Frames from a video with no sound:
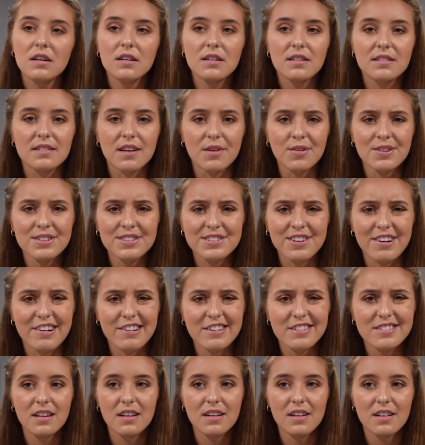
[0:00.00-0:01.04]
Is that what it's
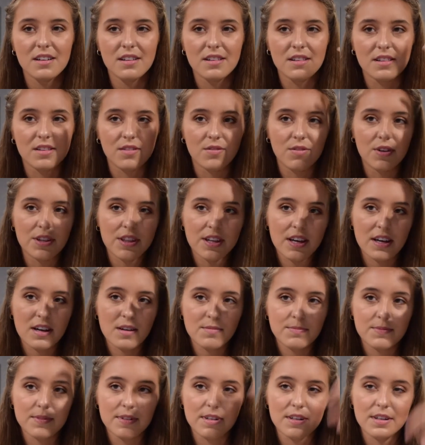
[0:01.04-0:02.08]
called? The one like
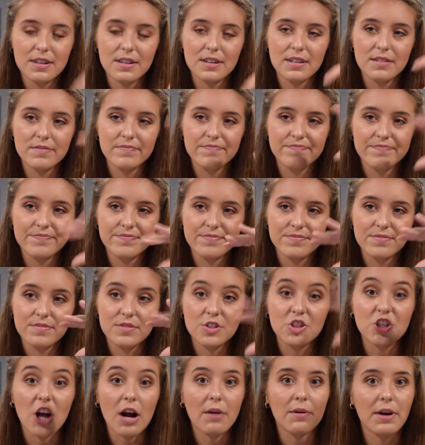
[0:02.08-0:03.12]
up
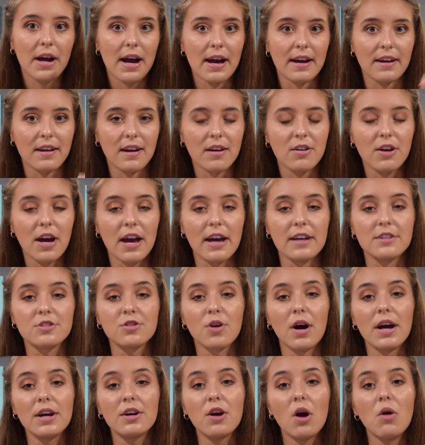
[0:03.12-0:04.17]
shower head. Okay, so
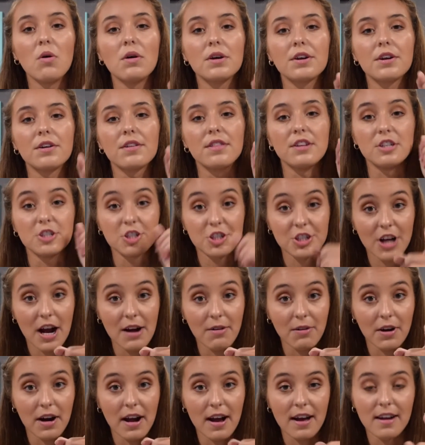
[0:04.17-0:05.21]
I go under the
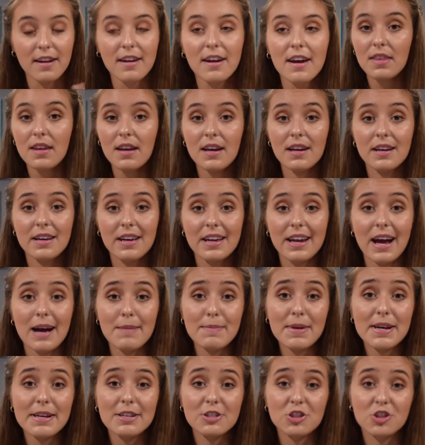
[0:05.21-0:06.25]
shower head and I
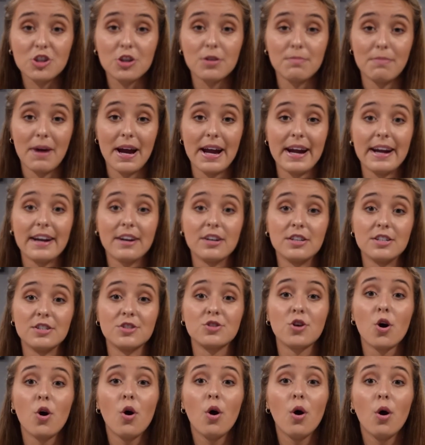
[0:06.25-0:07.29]
make sure my hair
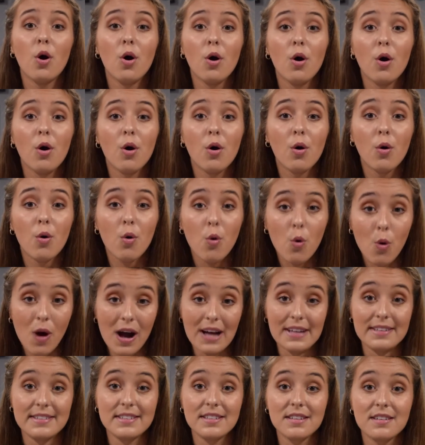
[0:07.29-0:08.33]
is
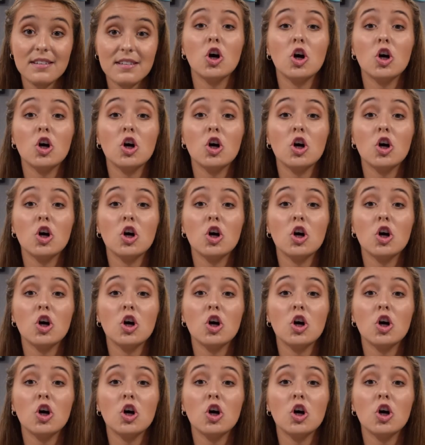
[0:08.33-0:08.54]
wet,